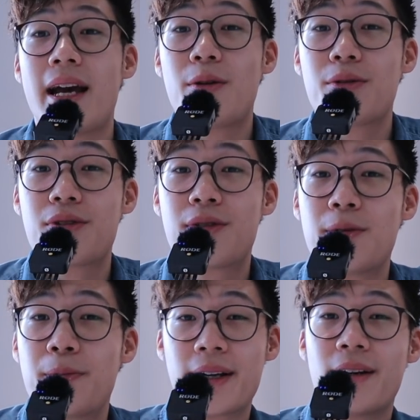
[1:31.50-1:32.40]
Now,
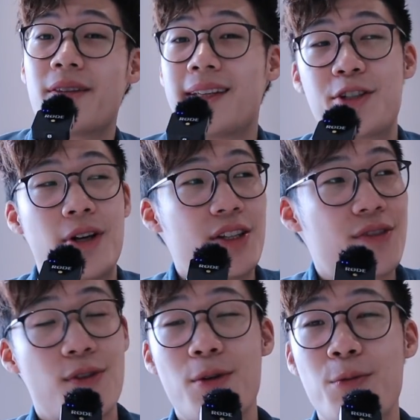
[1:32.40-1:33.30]
to bring on the
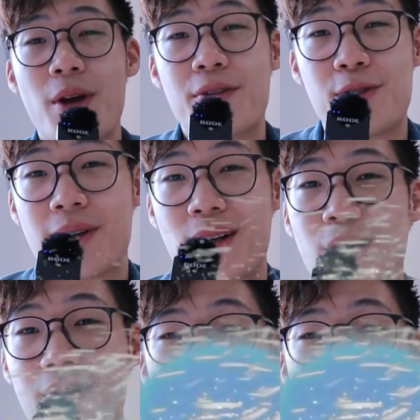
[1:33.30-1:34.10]
transform way of doing all of